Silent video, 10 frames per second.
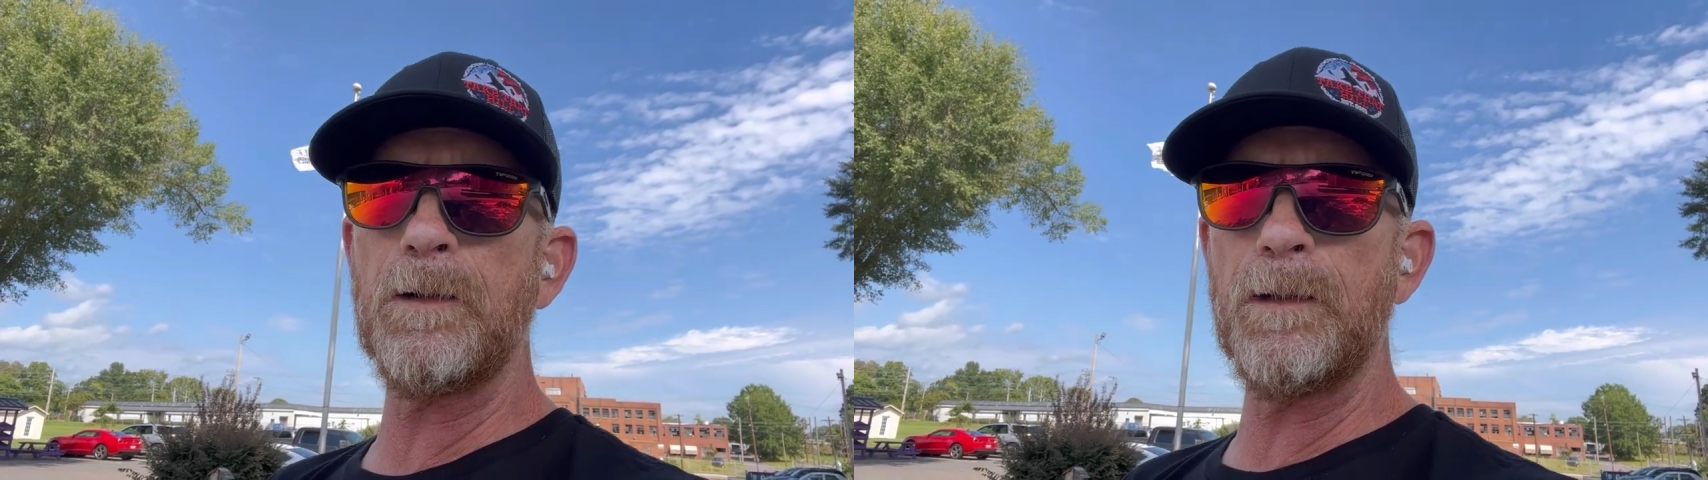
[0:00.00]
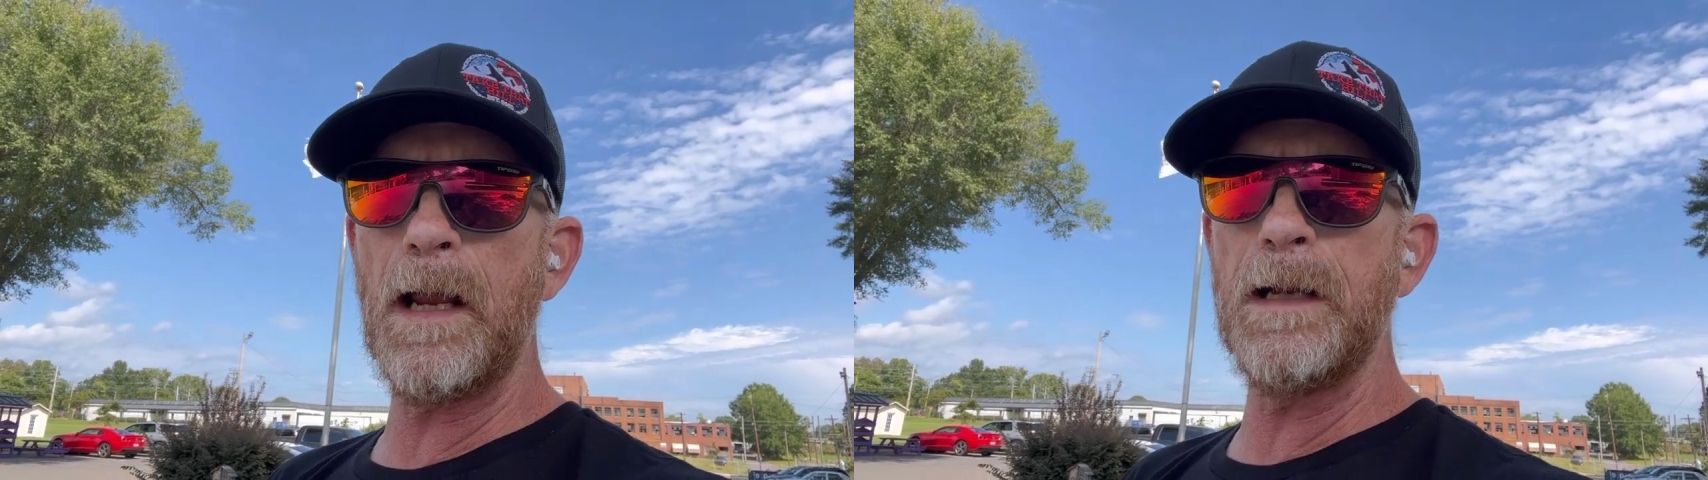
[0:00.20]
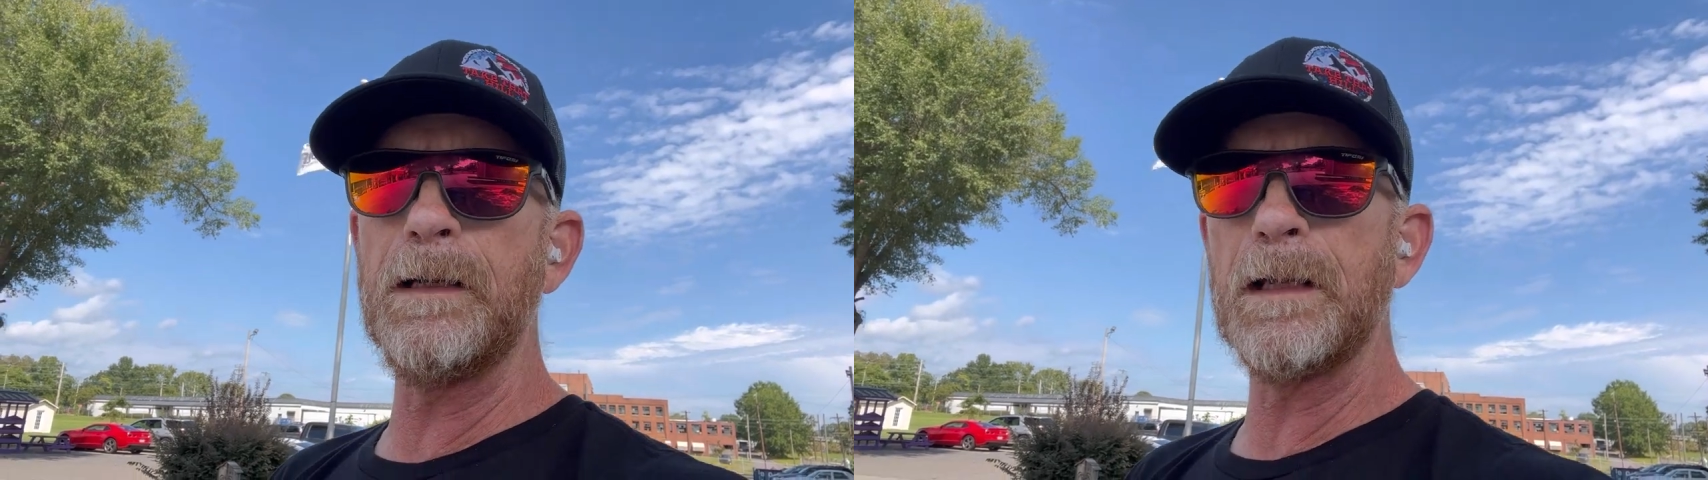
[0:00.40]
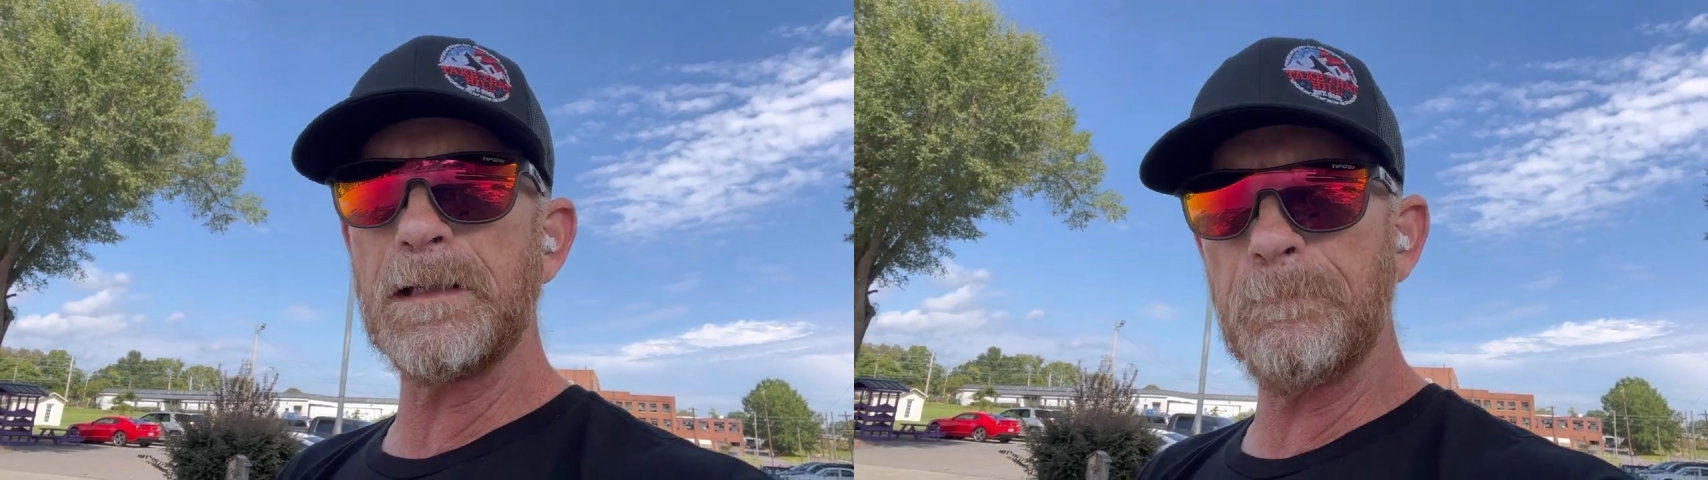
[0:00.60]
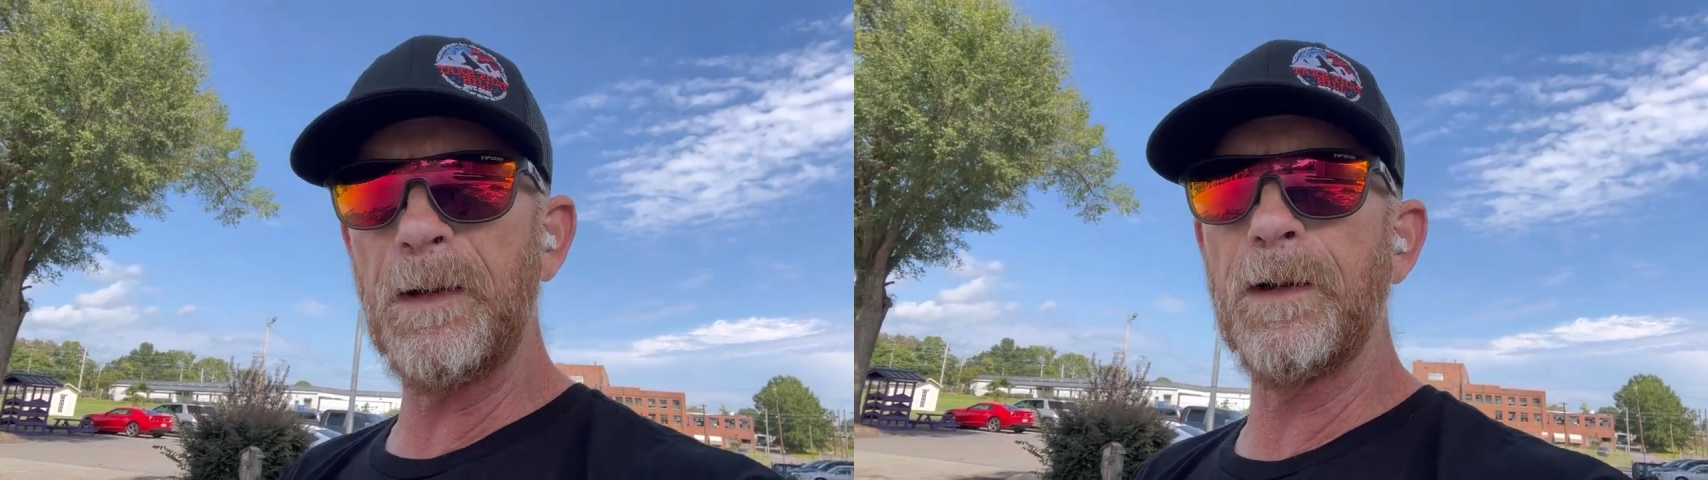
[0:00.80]
create an
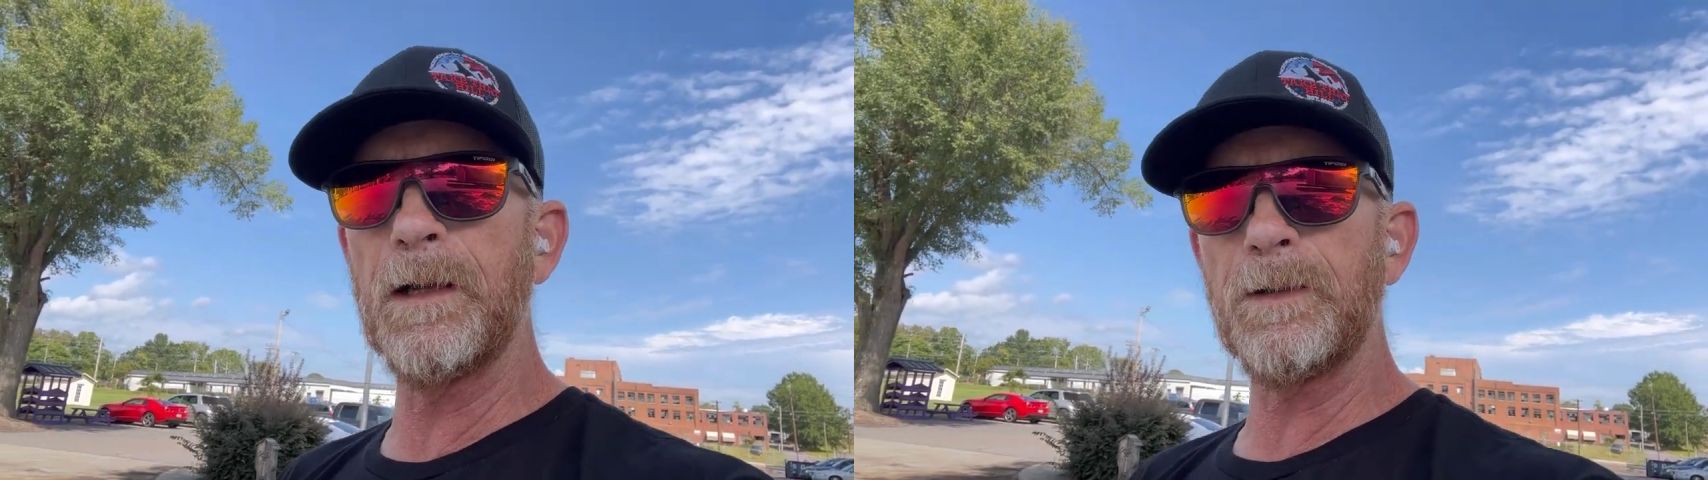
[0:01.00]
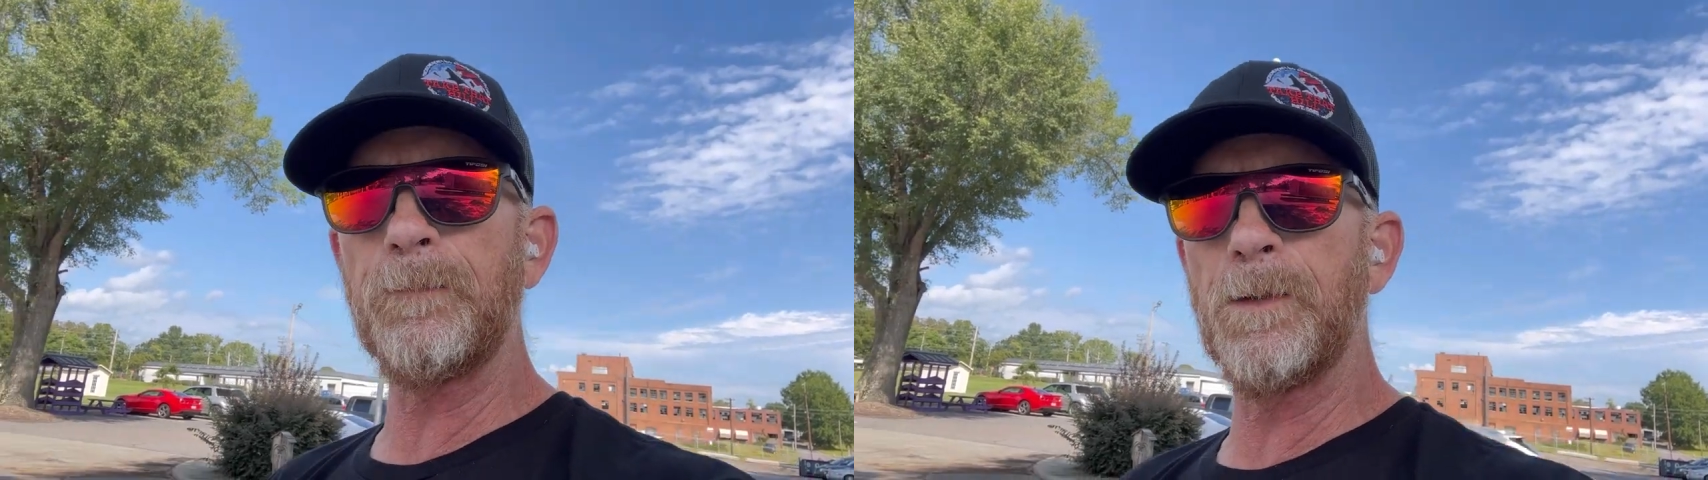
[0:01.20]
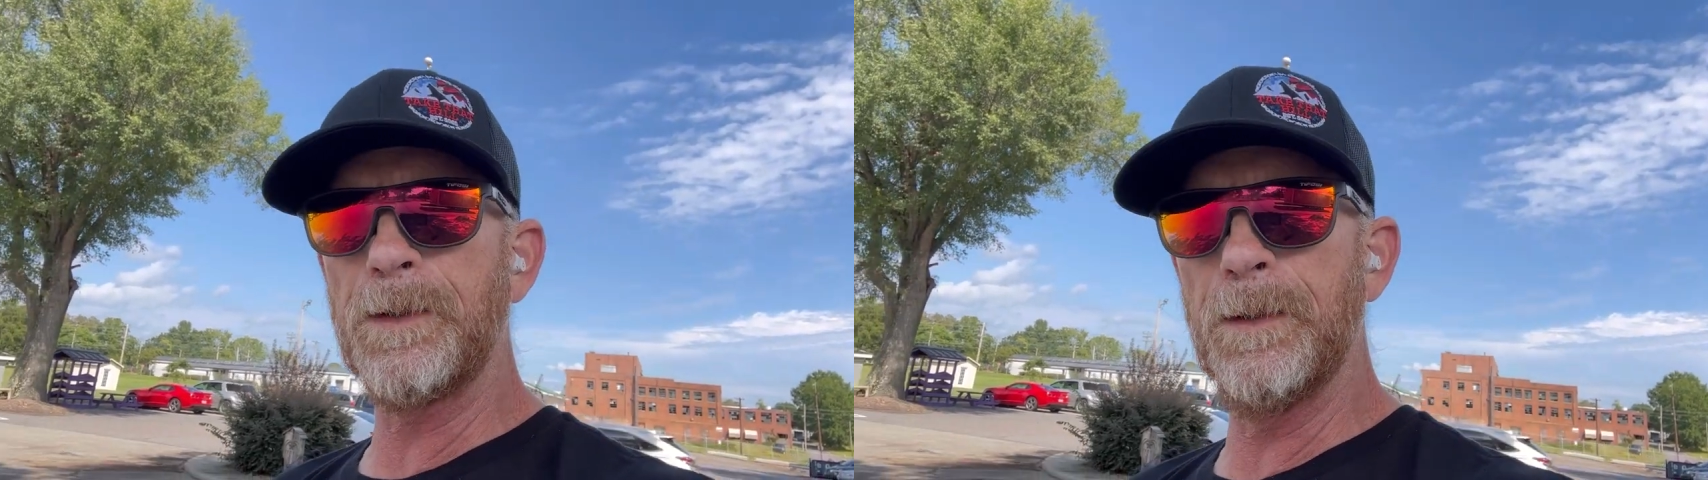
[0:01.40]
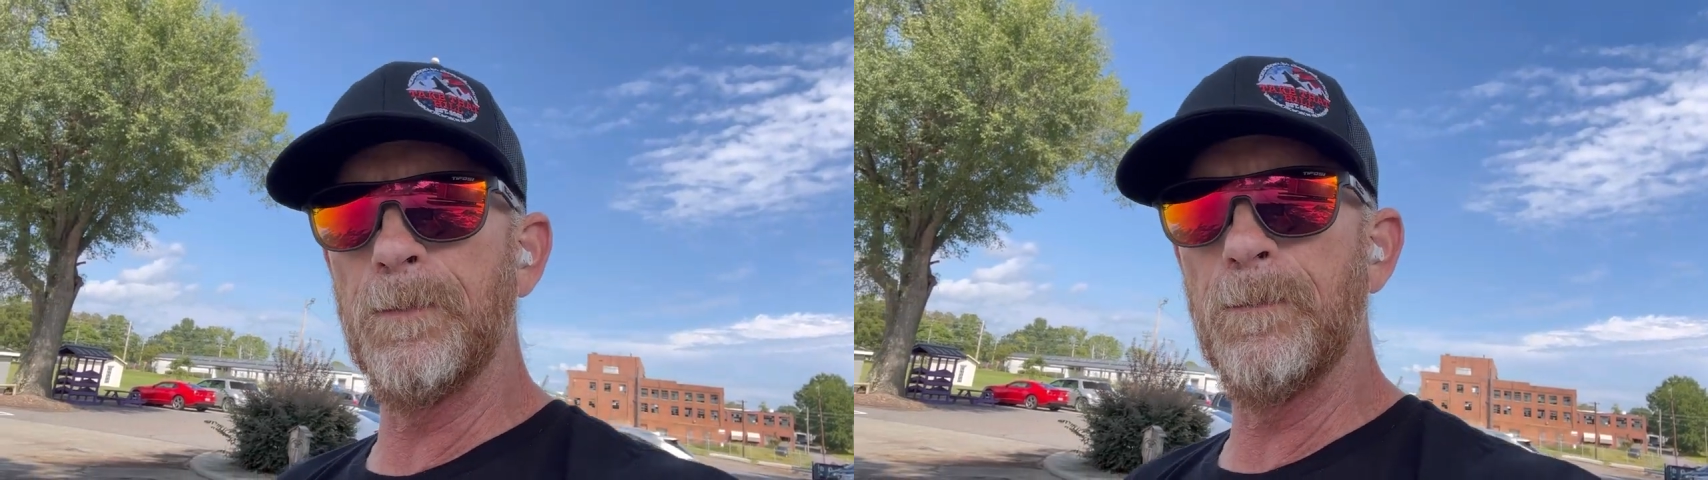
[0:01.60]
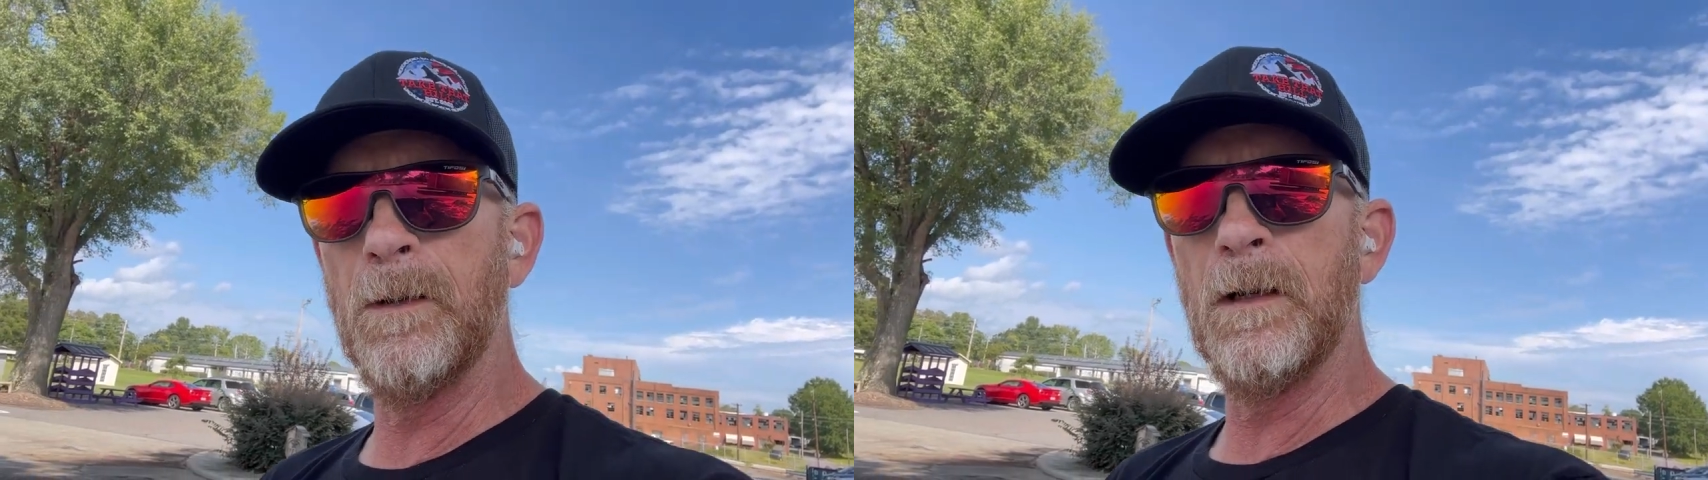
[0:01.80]
experience for you